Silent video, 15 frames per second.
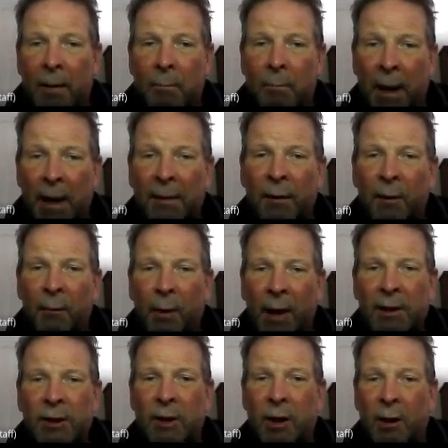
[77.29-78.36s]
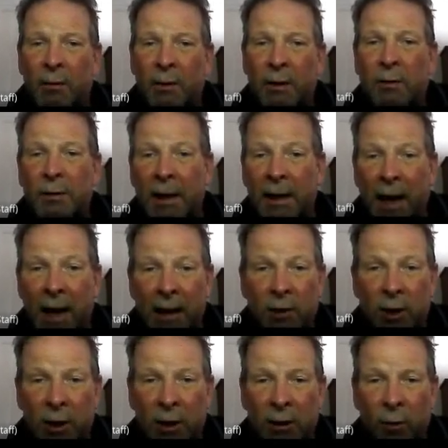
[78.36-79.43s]
Make the ratio using
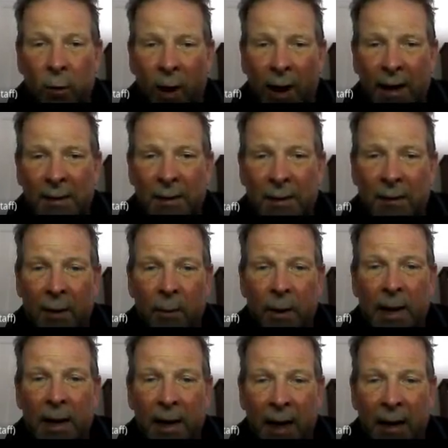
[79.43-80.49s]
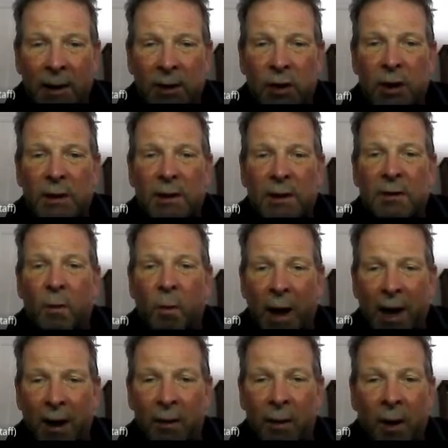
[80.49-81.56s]
AG twice, and then we get AG
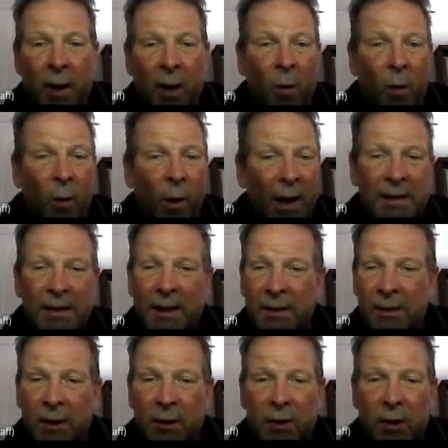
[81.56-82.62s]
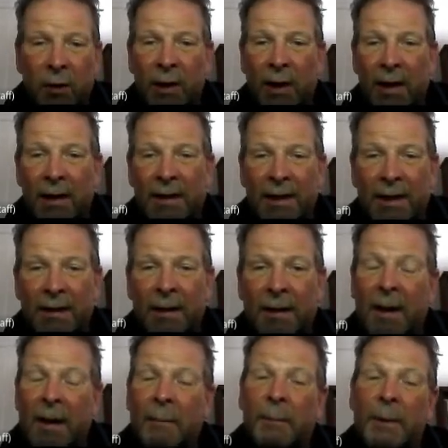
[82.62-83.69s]
squared. Why is that such a good idea?
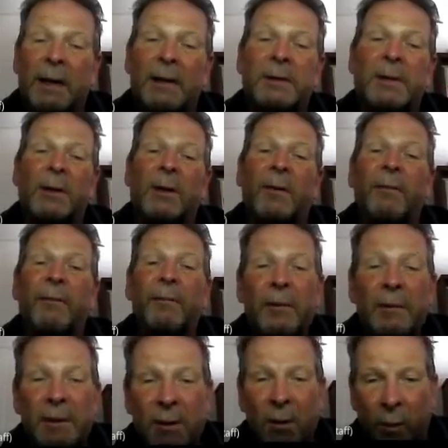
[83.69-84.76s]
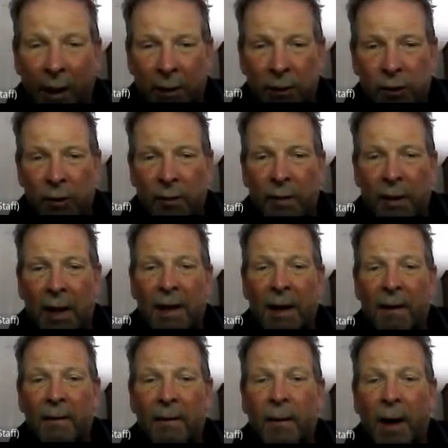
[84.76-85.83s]
Because in the first question, they
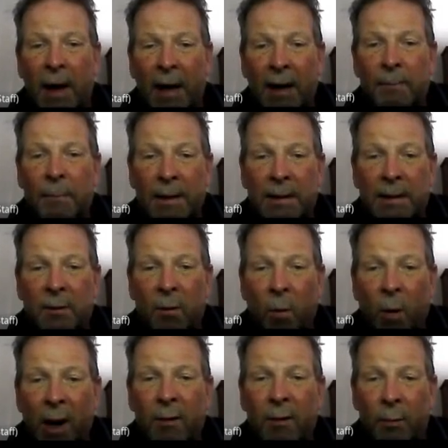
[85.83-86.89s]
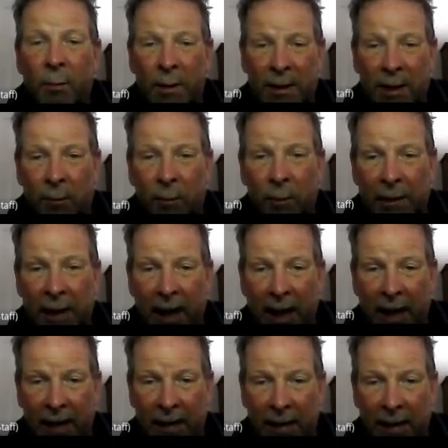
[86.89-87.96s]
gave AB squared was equal to
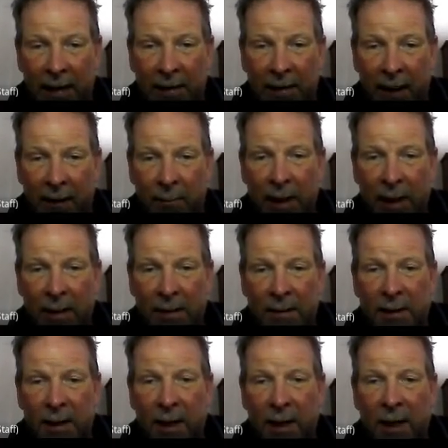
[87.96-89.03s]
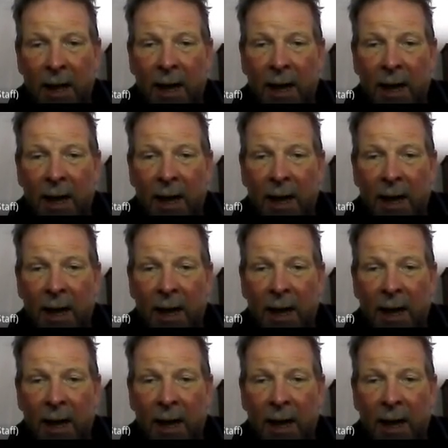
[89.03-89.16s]
AD times AC.